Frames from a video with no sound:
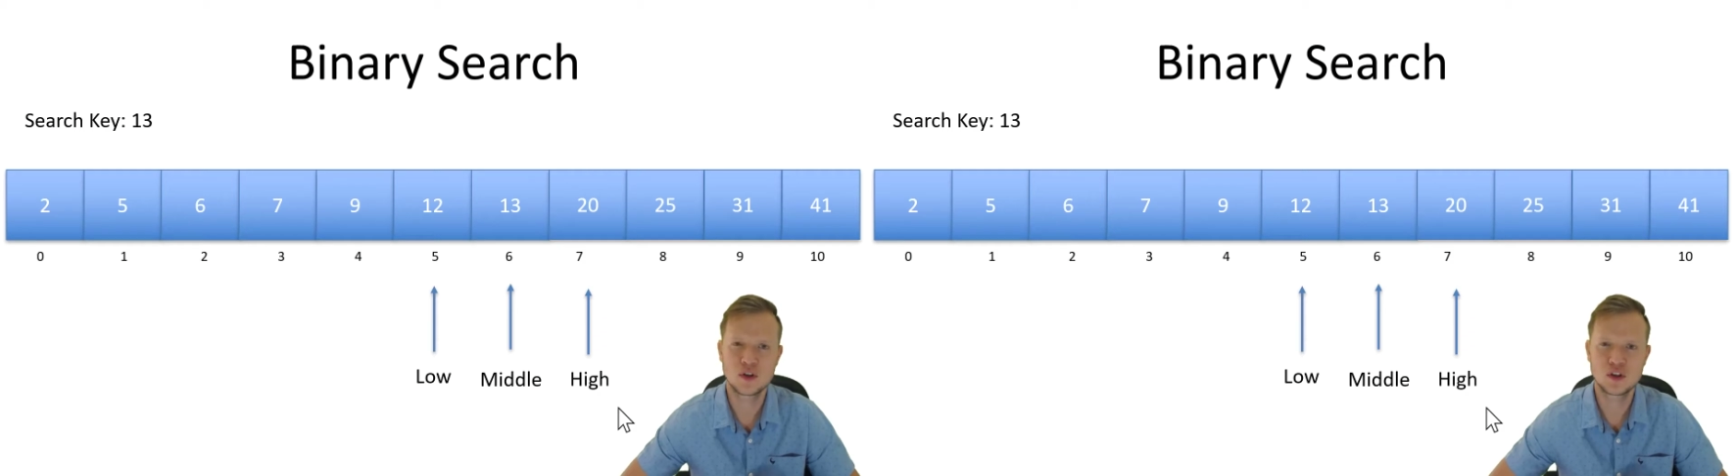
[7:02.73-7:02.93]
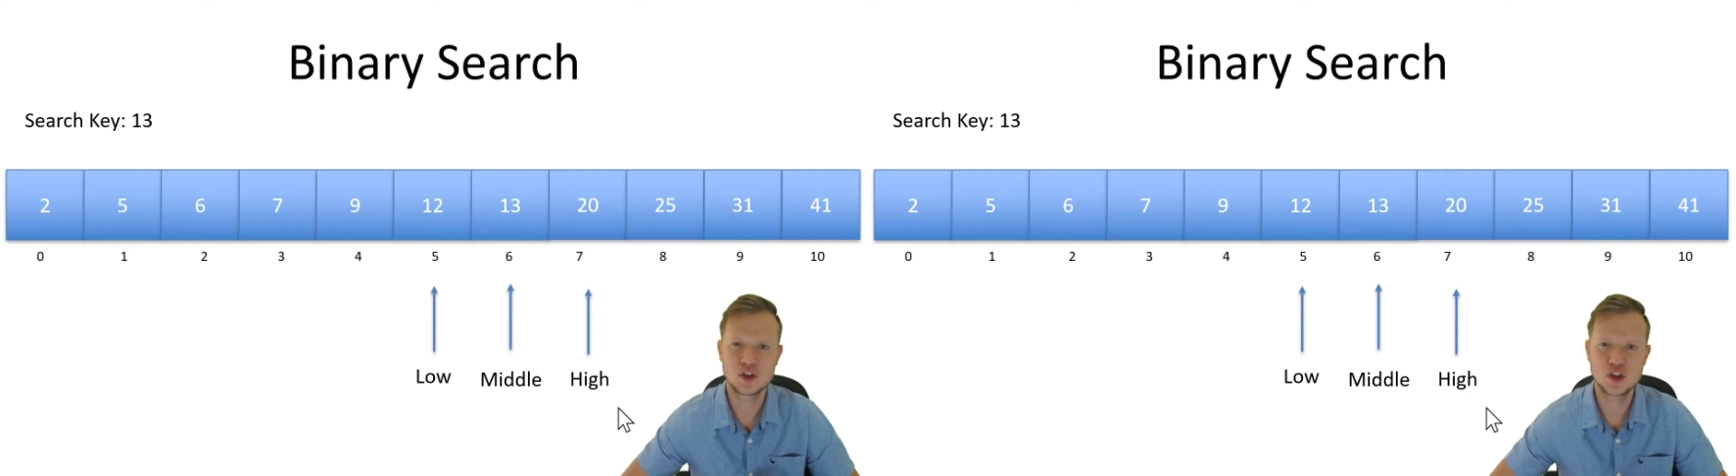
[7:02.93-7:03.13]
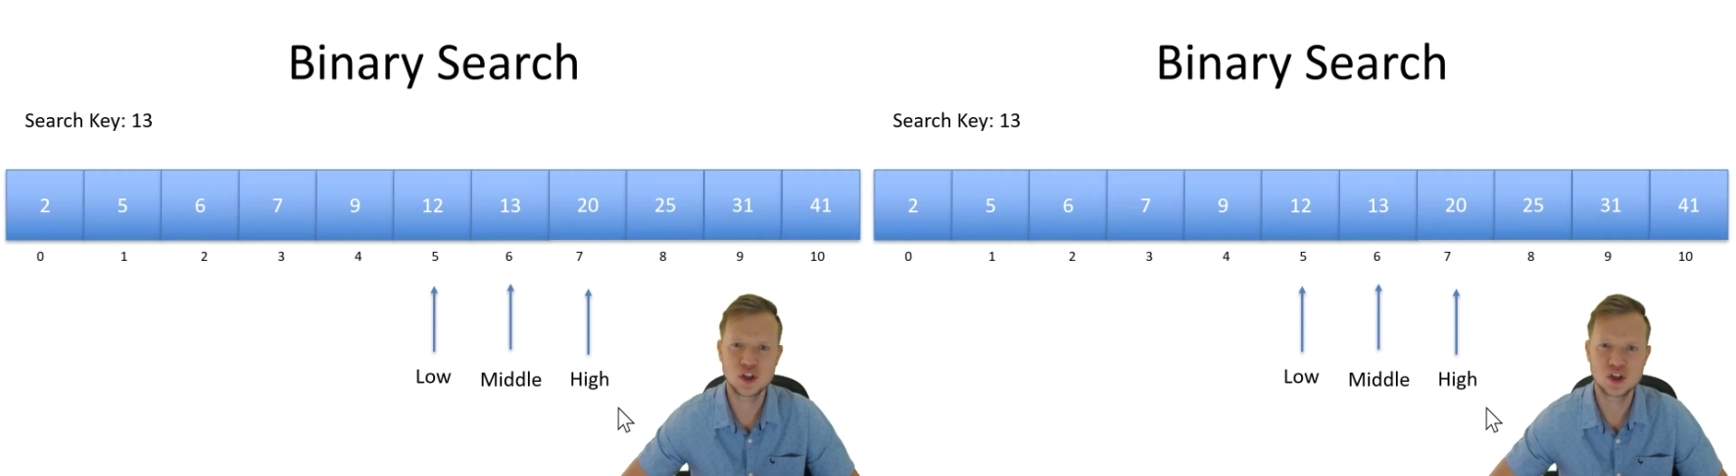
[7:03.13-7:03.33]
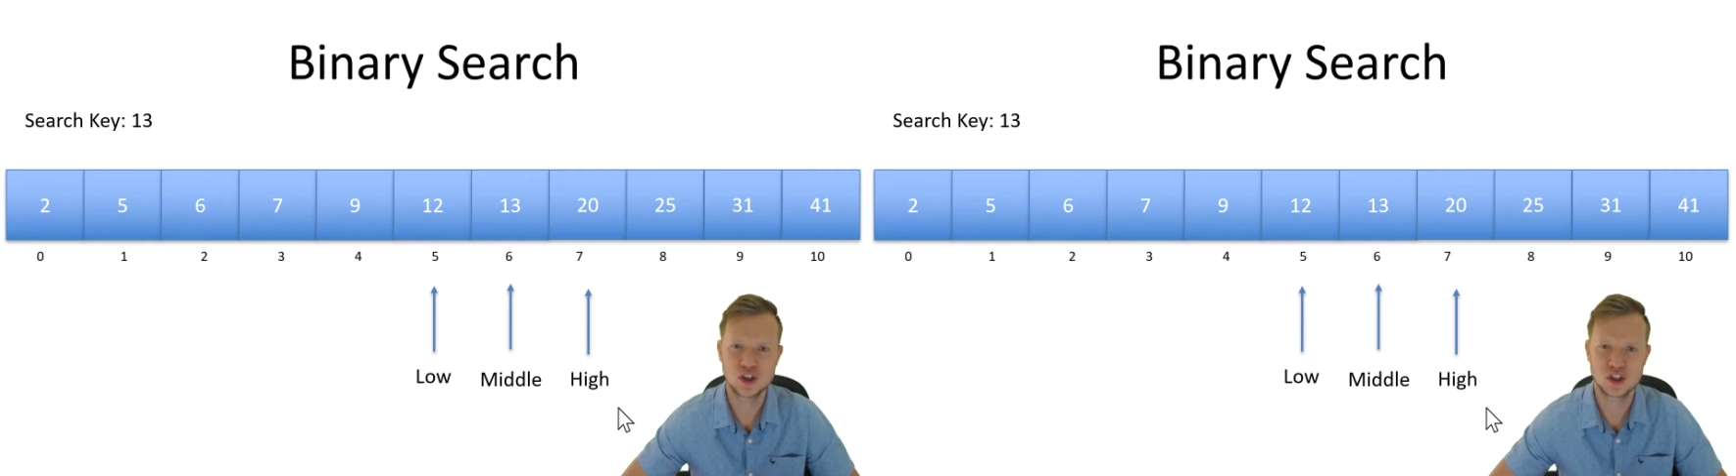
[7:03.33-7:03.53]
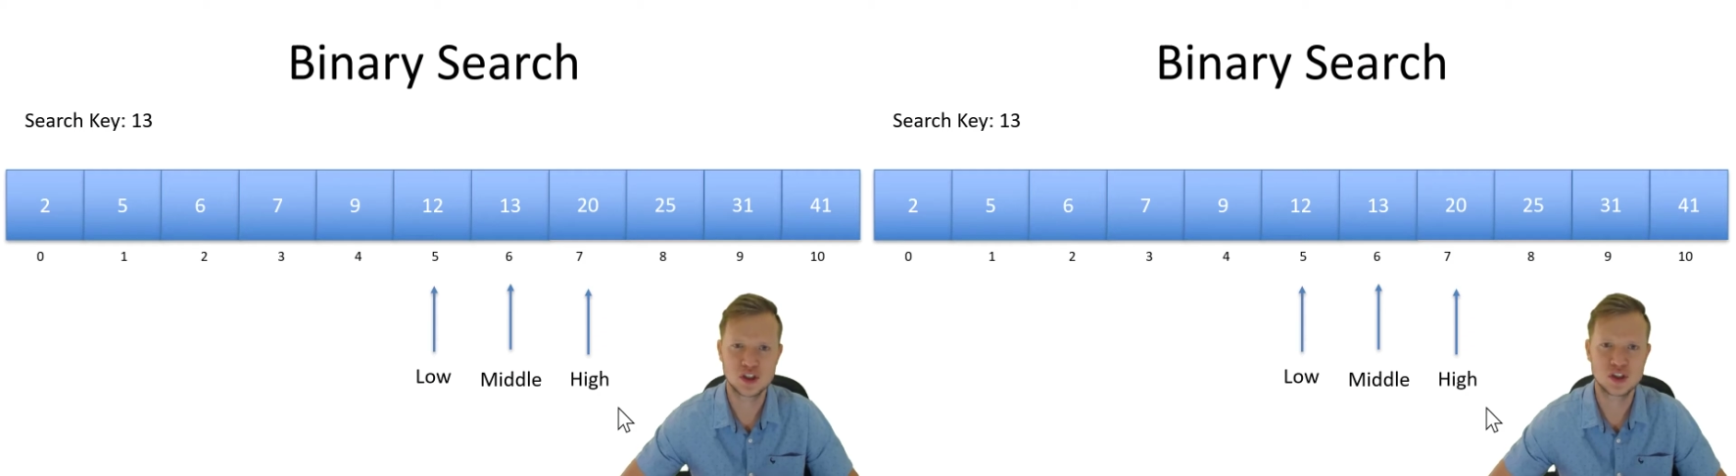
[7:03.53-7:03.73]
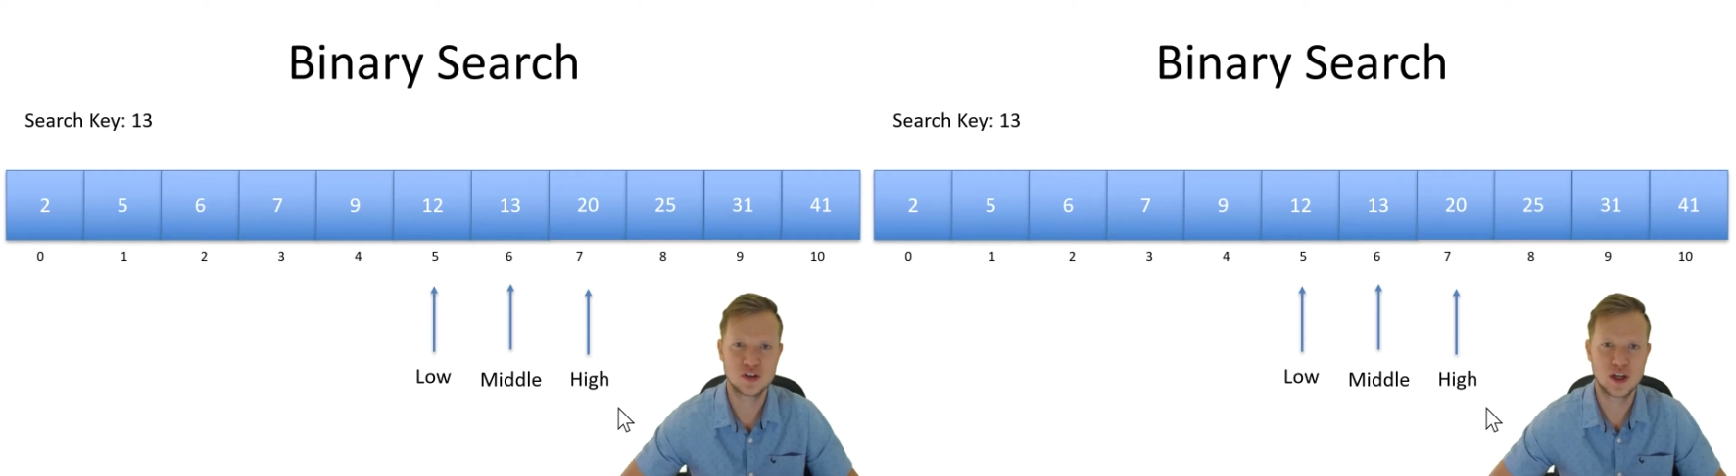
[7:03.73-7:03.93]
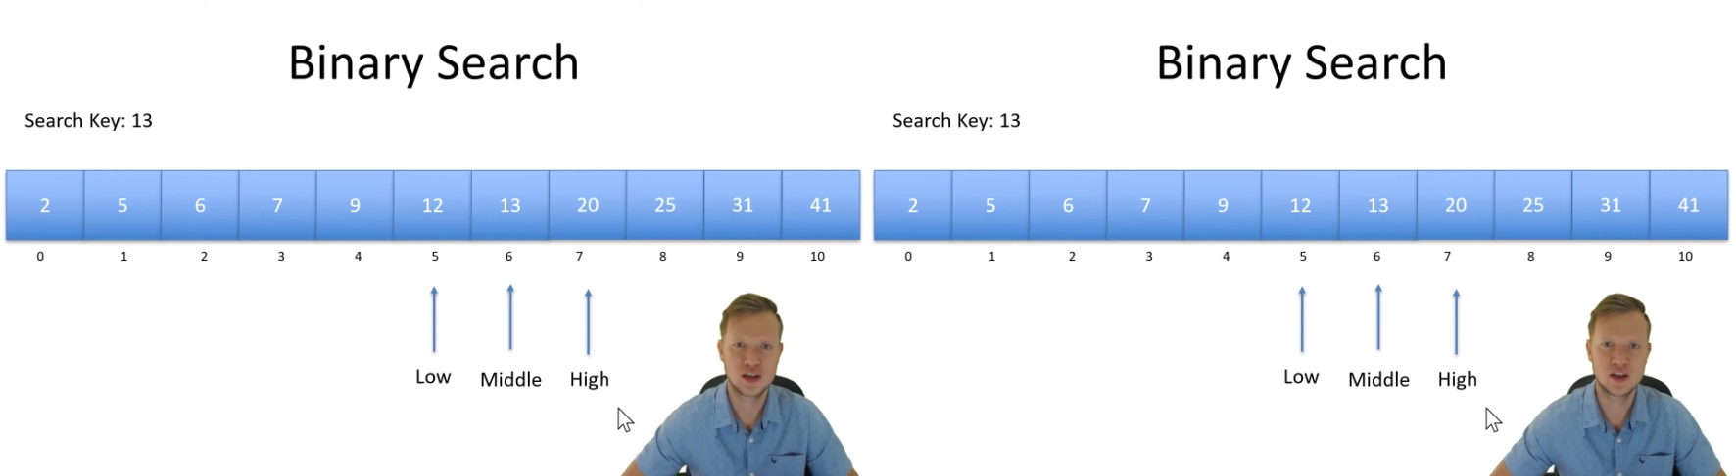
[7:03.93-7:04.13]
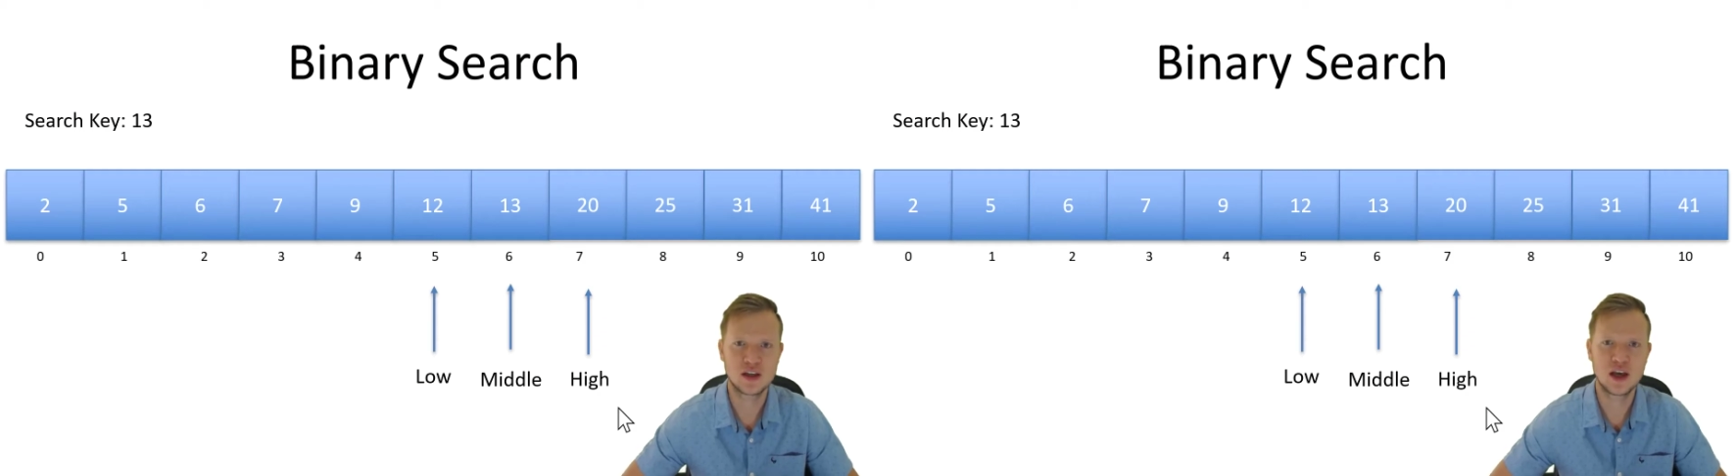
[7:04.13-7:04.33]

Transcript: searches that